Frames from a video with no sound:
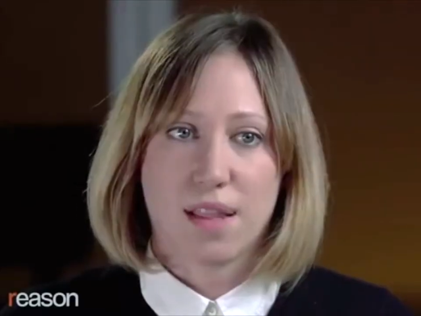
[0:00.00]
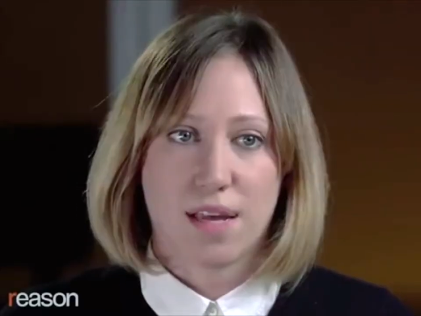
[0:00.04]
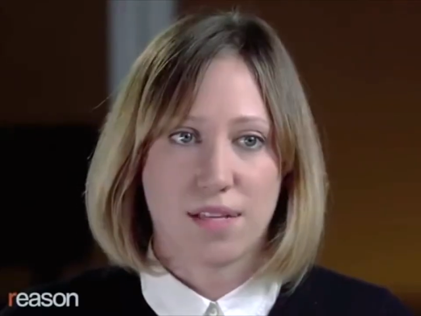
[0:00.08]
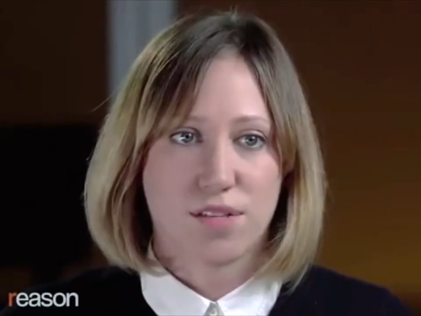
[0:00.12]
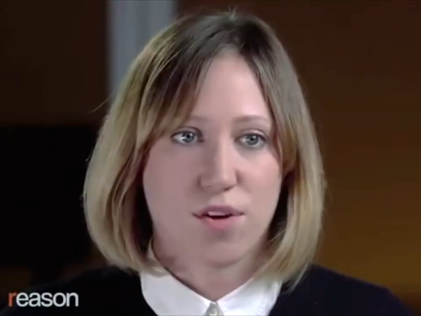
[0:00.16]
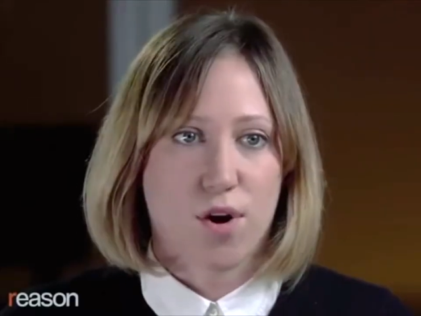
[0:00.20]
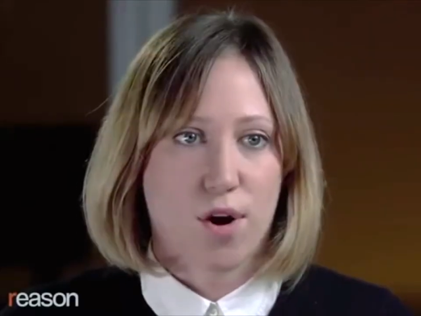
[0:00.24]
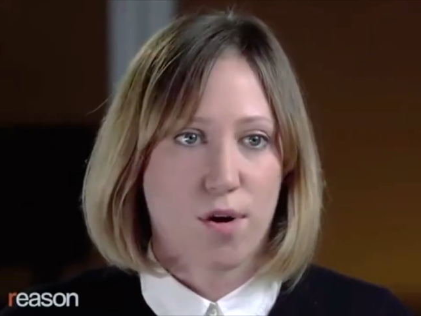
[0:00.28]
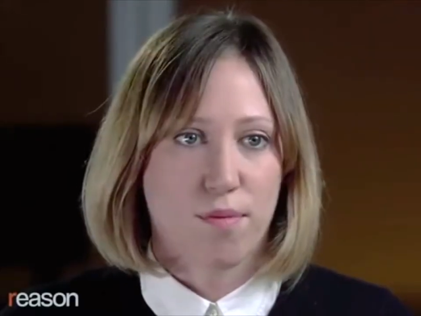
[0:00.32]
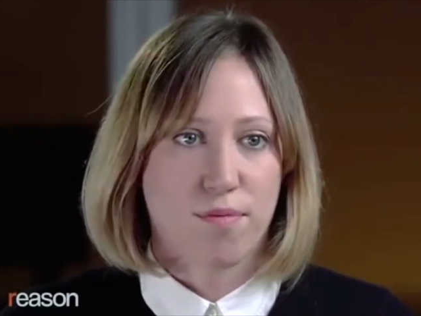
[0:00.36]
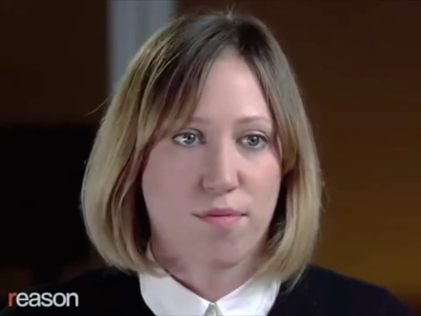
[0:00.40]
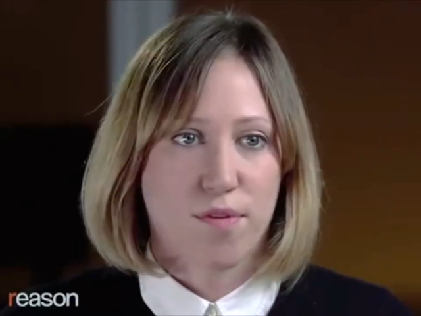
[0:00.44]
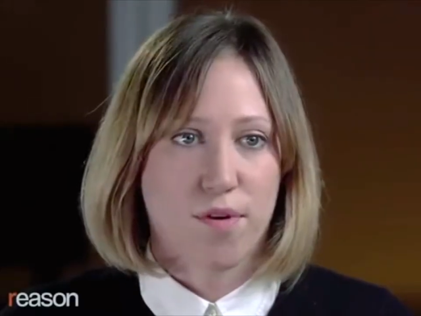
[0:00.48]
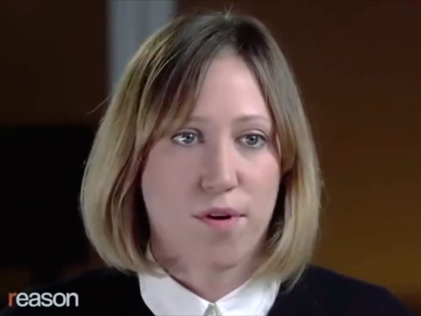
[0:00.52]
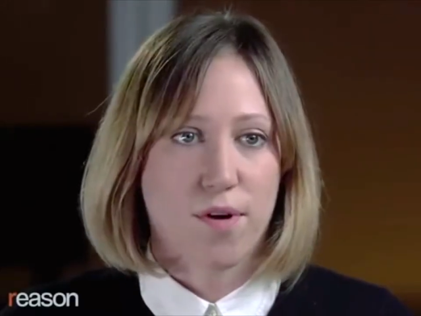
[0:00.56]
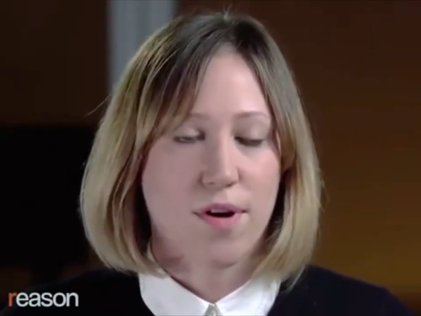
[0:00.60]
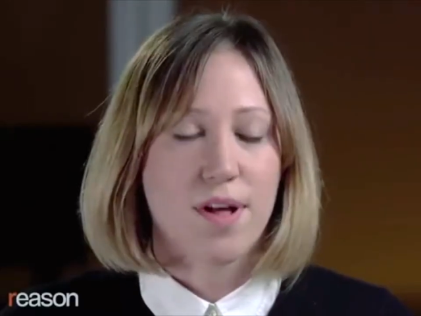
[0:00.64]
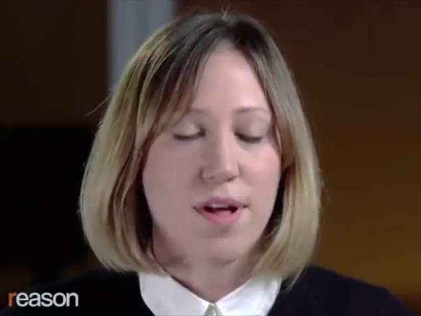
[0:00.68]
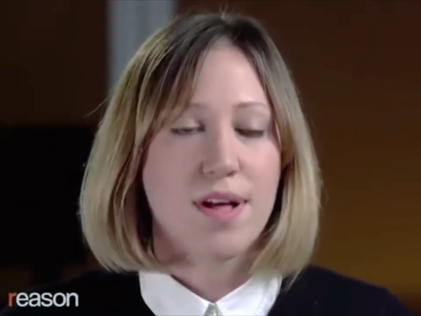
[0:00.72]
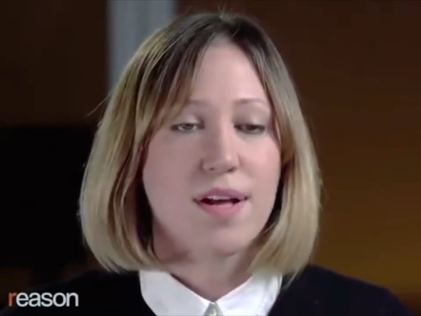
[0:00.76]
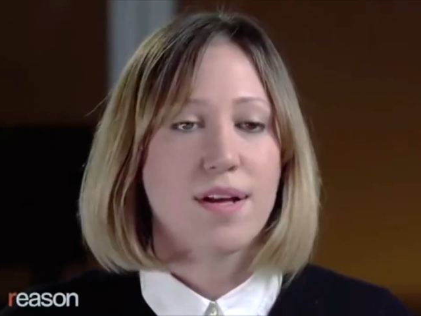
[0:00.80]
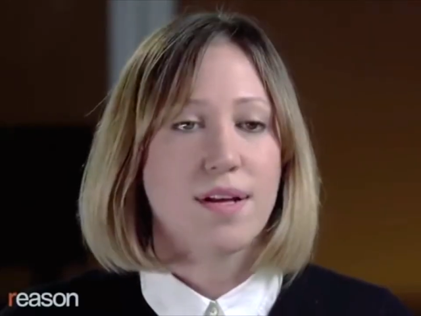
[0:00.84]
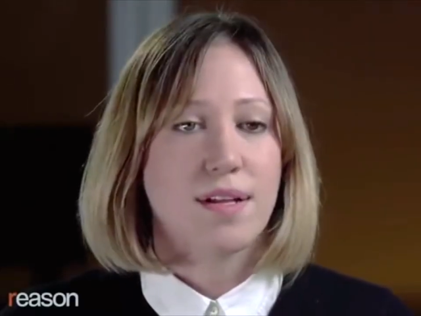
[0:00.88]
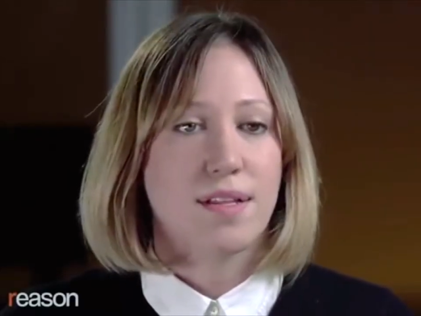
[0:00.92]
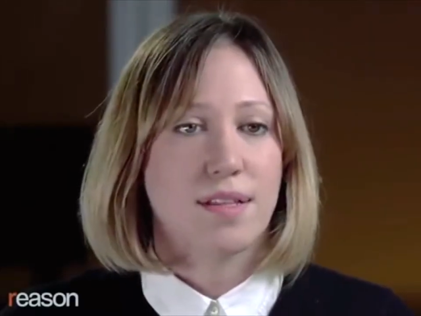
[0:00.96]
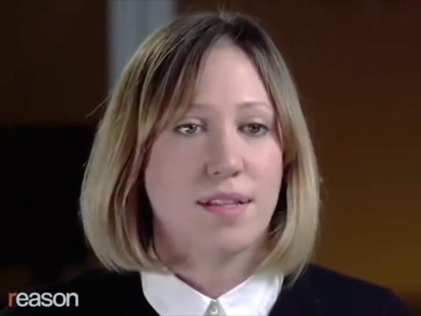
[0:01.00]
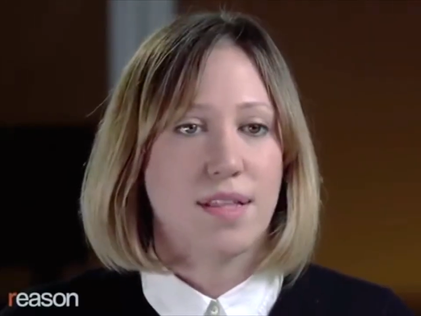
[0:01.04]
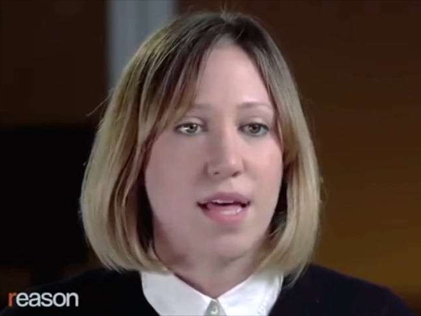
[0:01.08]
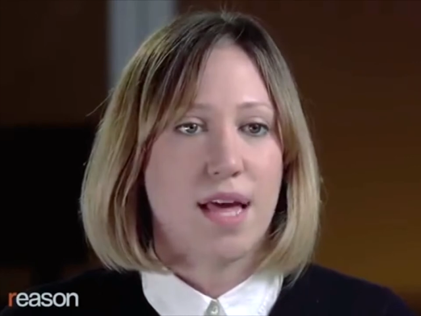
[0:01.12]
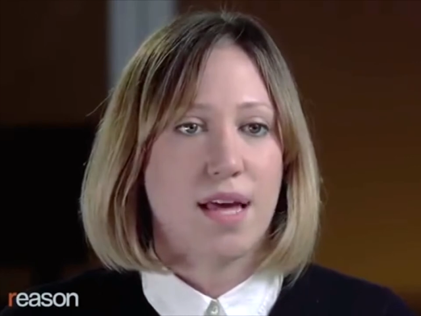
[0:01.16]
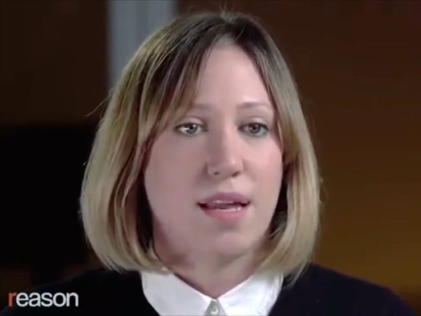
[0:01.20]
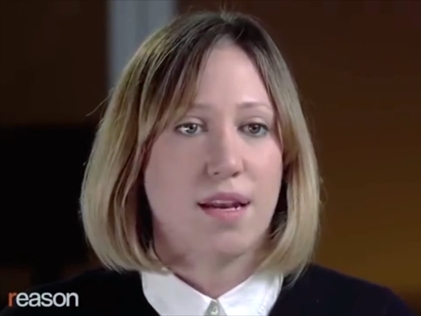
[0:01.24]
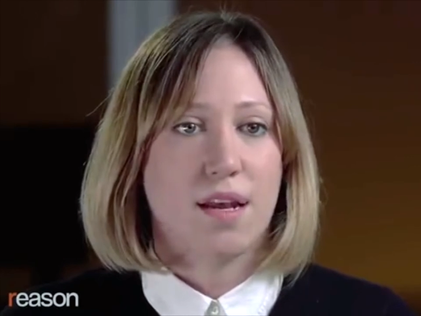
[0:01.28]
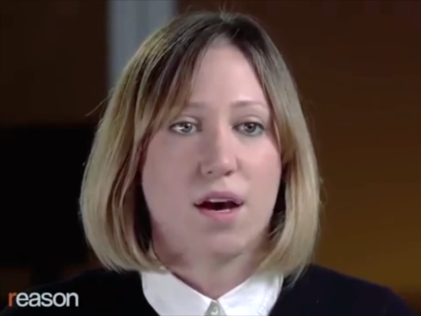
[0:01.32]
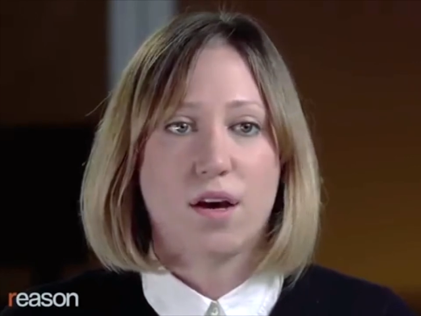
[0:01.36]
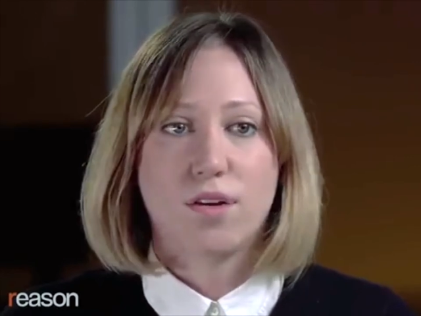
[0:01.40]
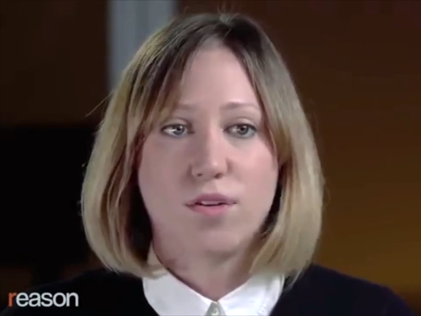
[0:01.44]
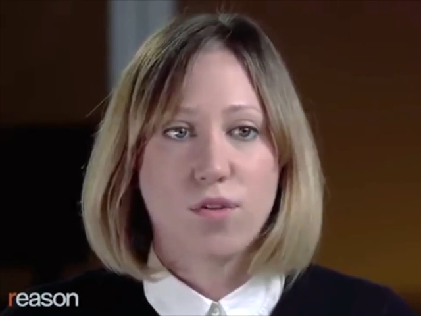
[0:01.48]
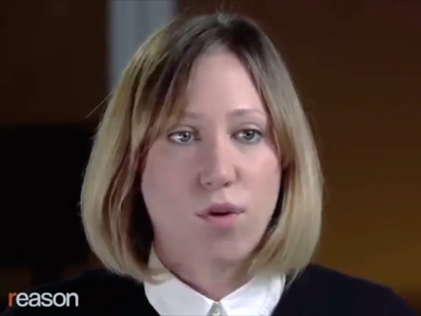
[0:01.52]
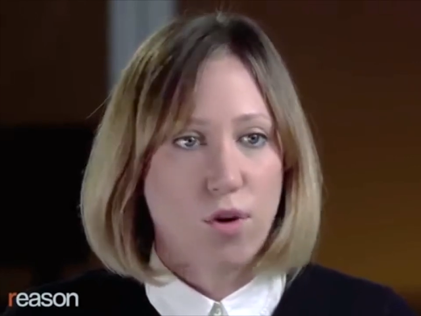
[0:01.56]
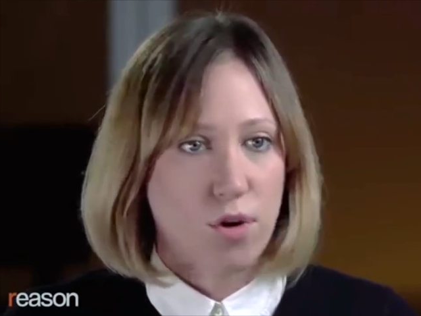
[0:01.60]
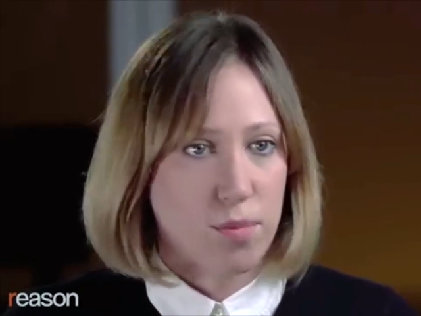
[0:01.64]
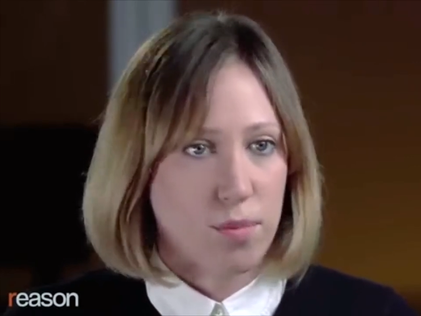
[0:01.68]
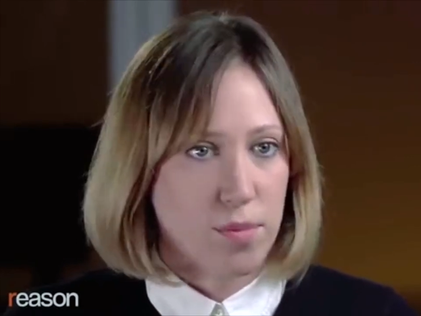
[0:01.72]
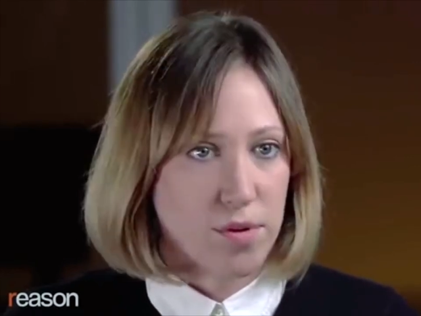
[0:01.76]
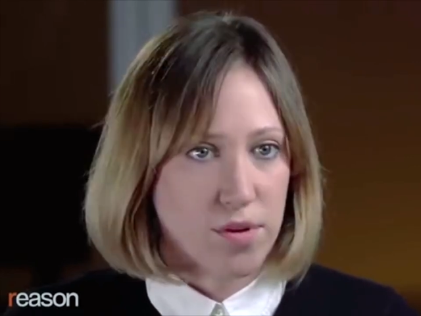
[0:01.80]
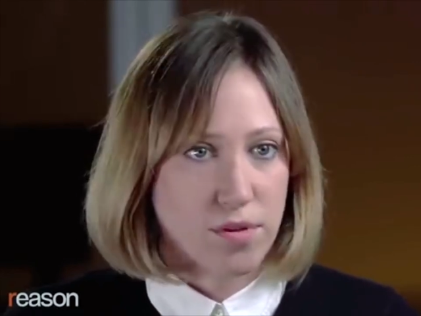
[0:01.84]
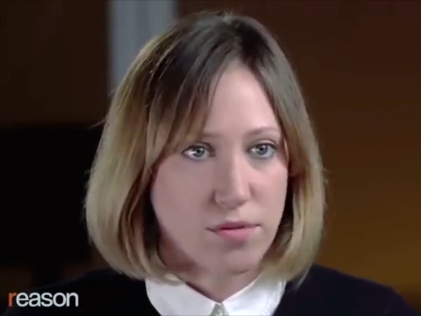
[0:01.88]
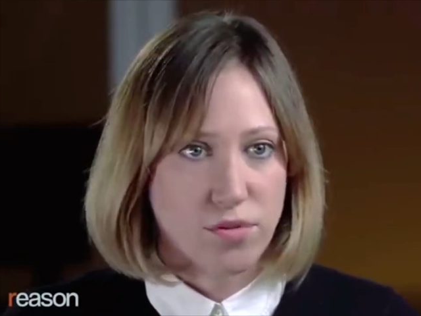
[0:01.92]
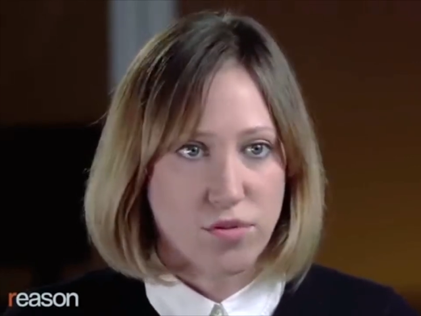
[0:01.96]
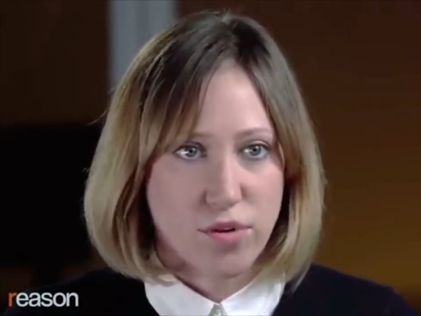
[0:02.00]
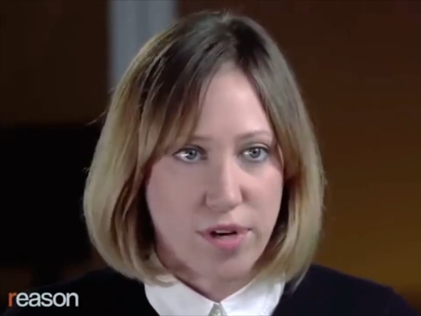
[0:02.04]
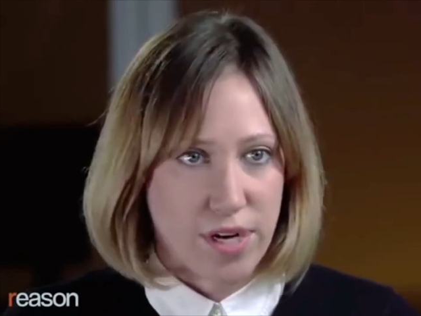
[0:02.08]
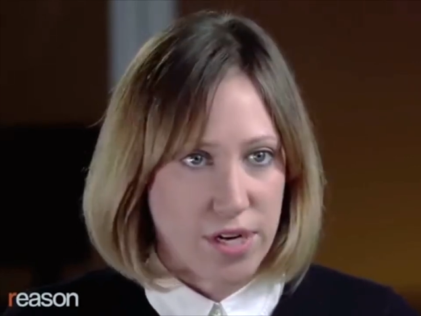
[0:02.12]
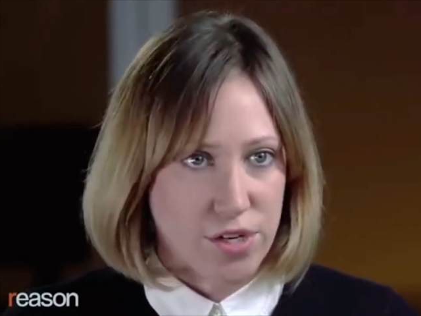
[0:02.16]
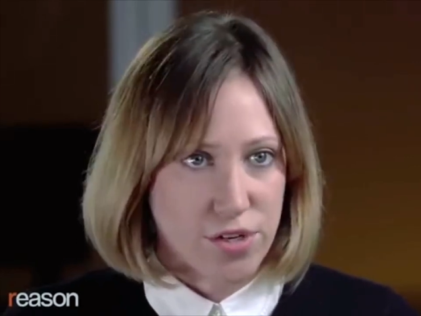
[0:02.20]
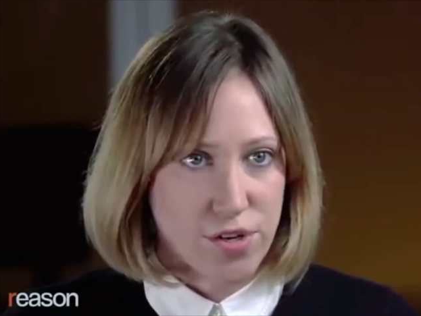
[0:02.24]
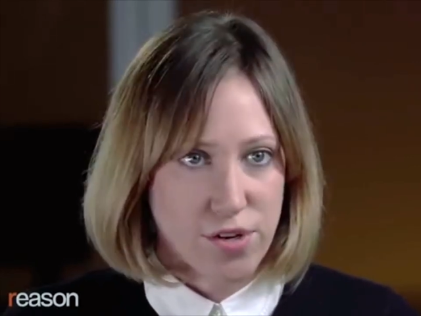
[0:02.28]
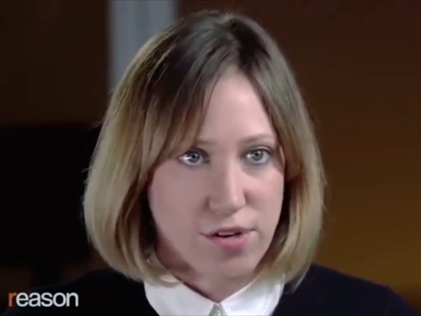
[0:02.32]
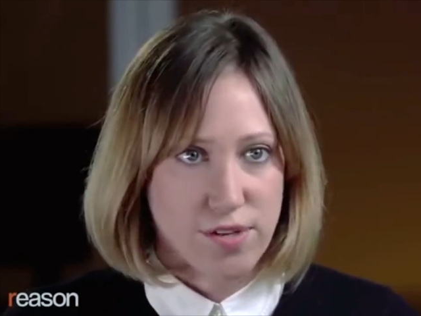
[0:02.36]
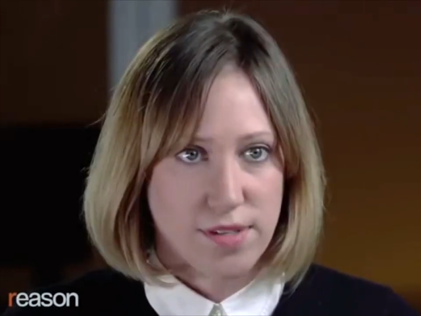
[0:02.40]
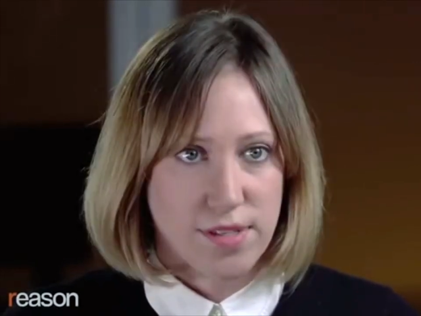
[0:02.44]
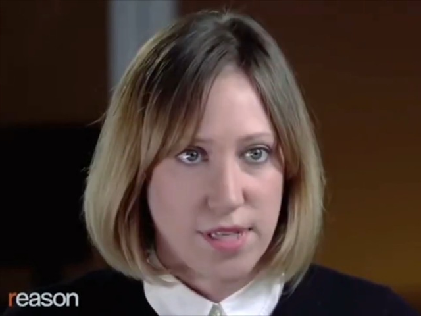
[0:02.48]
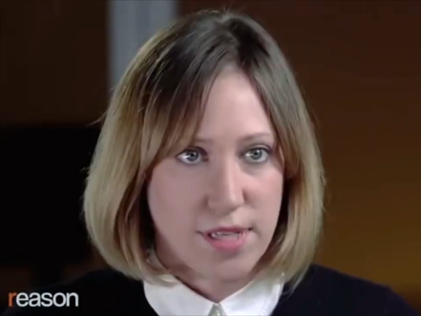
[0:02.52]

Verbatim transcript: less harmful than a normal traditional